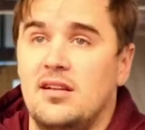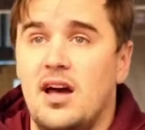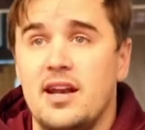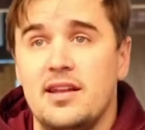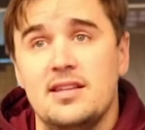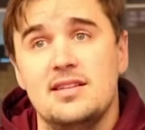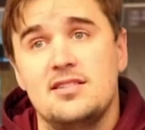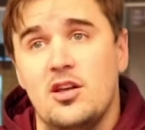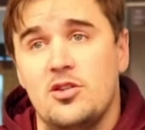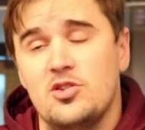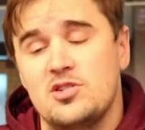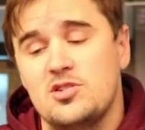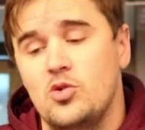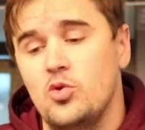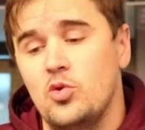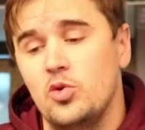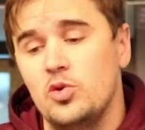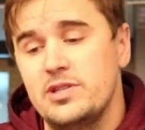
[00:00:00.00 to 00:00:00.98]
A lot of these other
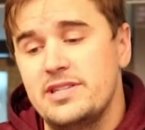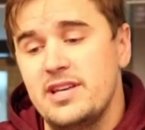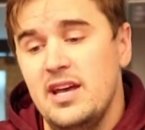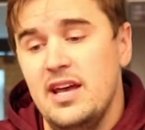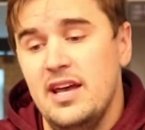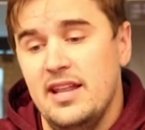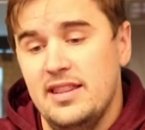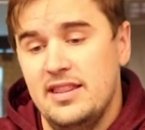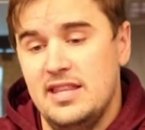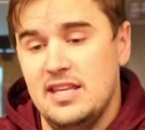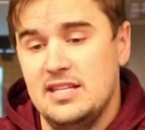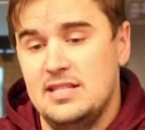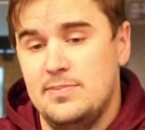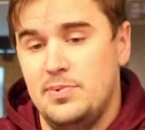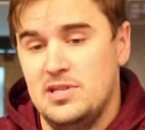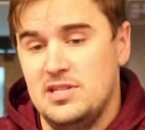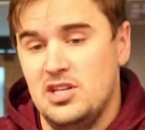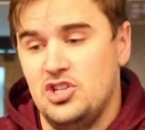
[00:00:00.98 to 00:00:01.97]
schools,
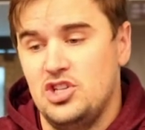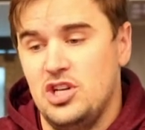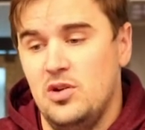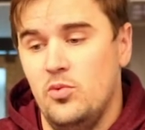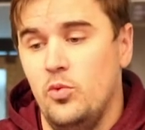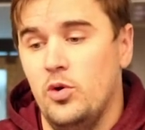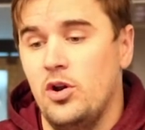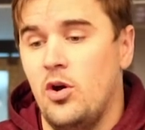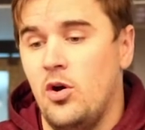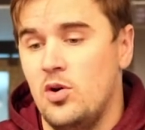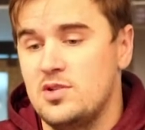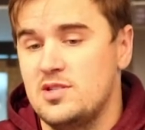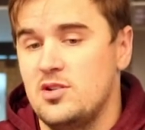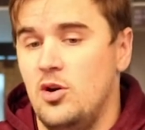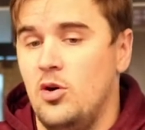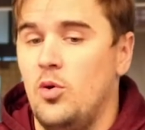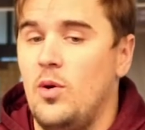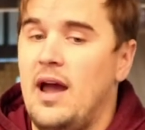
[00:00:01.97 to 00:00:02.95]
this position would
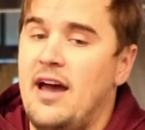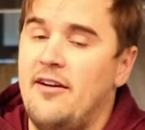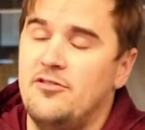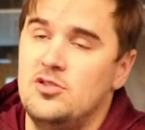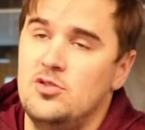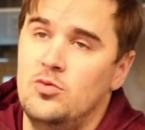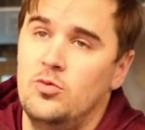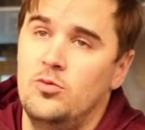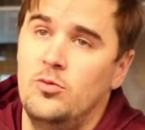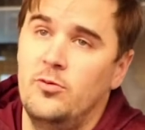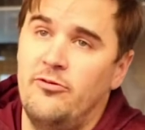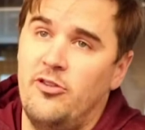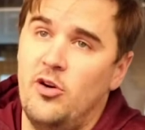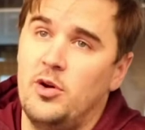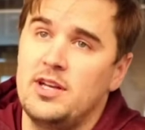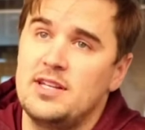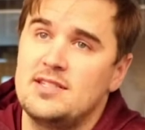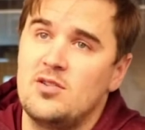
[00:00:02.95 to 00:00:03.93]
also have to
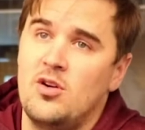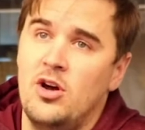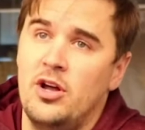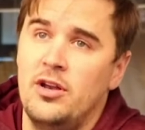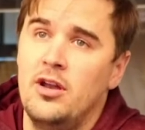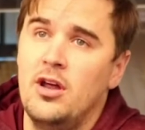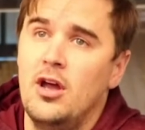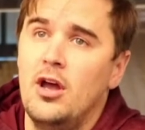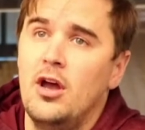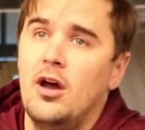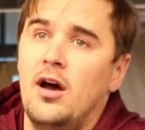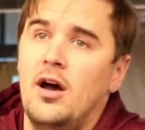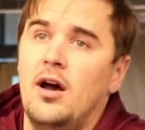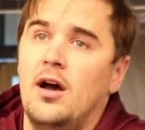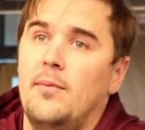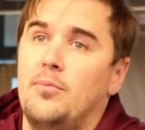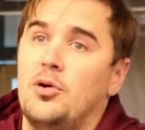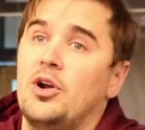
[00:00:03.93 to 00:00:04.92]
focus on
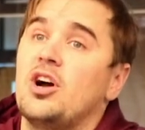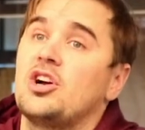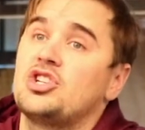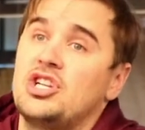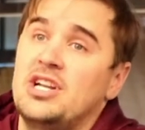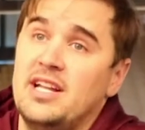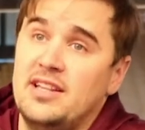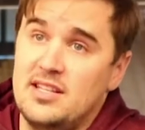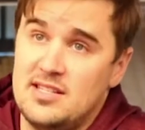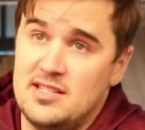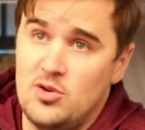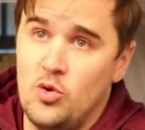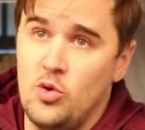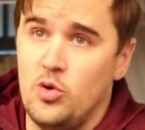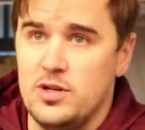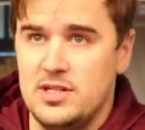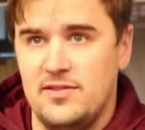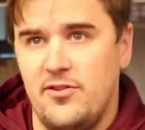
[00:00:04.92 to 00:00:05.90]
production at the
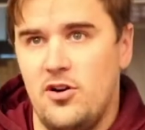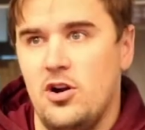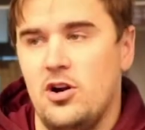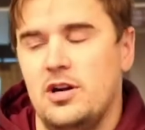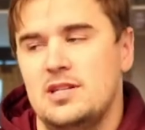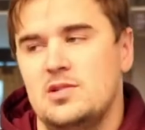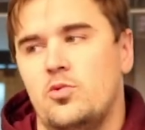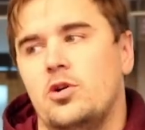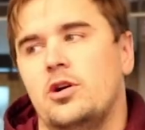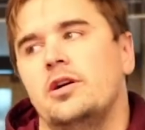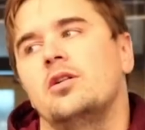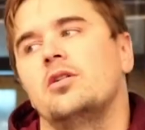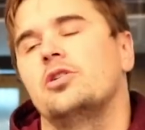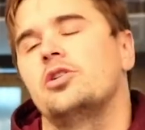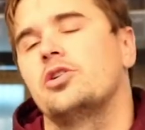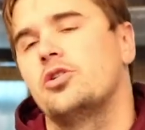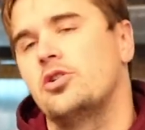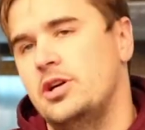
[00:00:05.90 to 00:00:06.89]
school, as far as working
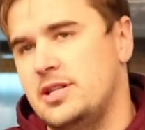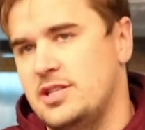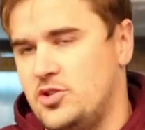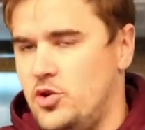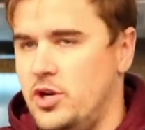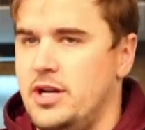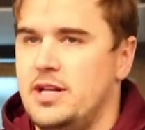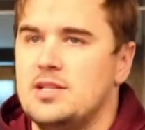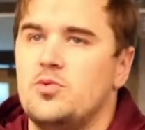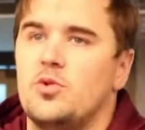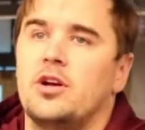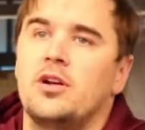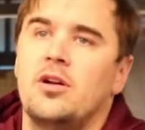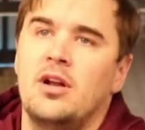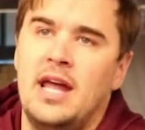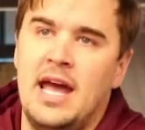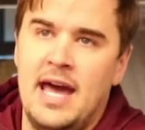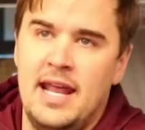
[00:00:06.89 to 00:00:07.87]
on your green screens,
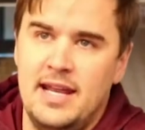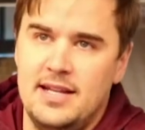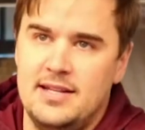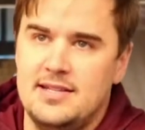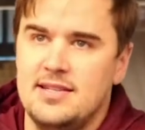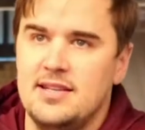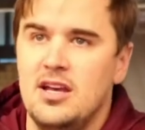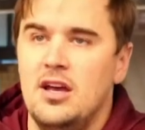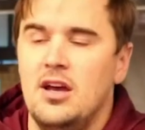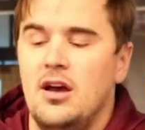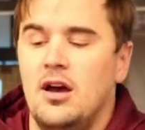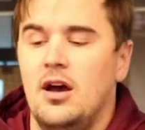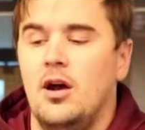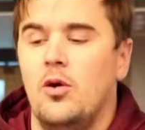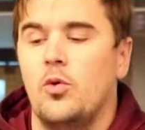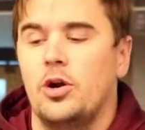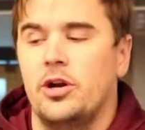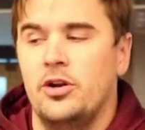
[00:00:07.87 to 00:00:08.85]
working on edits,
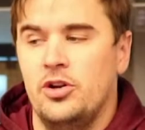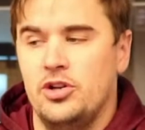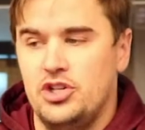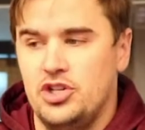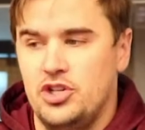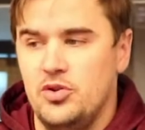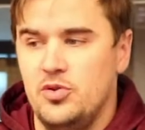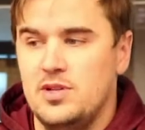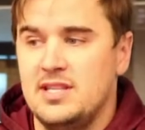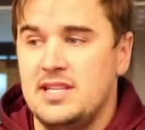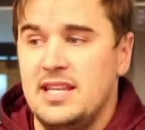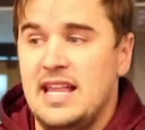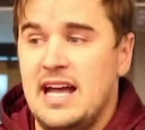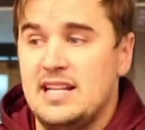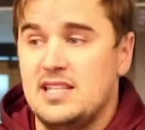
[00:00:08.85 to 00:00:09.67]
working on shoots, and